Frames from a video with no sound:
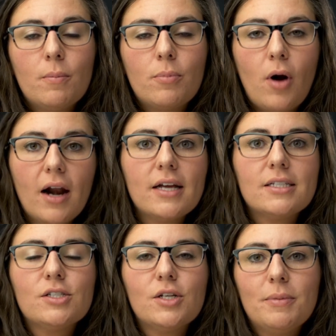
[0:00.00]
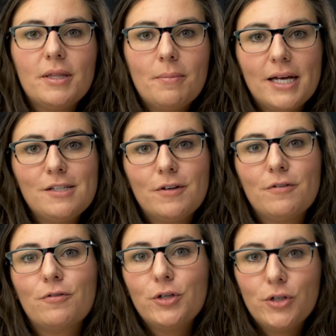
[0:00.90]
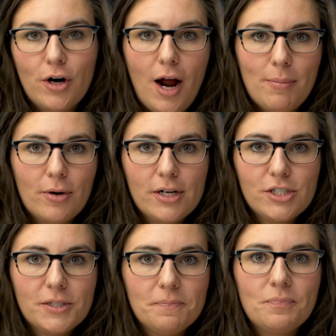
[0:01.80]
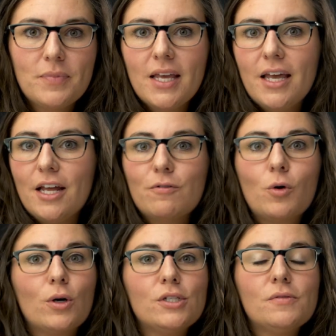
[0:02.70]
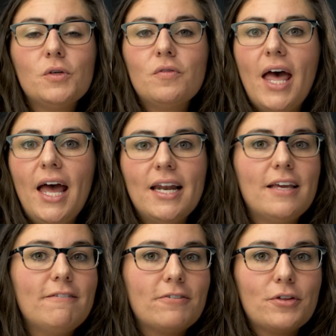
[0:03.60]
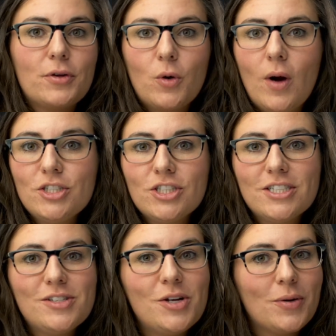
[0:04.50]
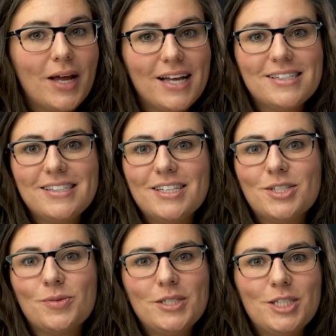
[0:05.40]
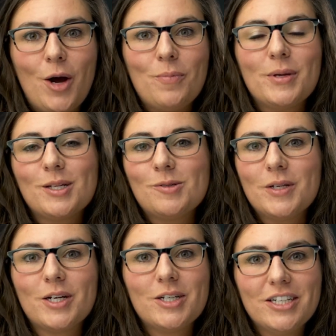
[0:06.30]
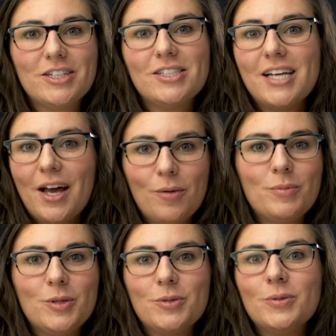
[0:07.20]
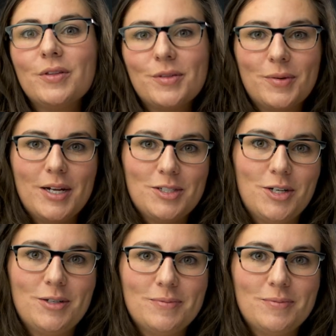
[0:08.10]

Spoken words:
product is going to be the best fit for your operation. And of course, if you have any further questions, don't hesitate to reach out, because we are here to help you, the rancher.